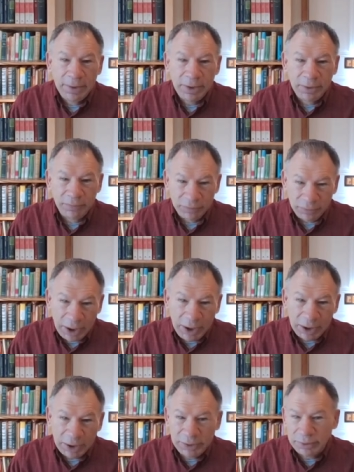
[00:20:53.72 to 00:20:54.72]
If
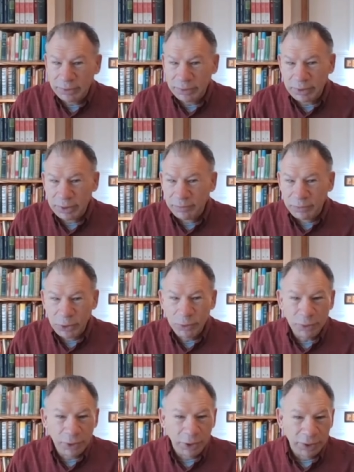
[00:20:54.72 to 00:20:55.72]
not, if
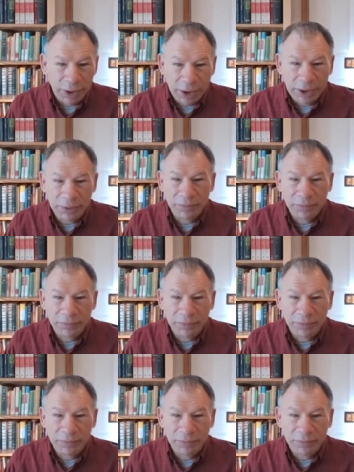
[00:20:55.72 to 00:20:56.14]
you are not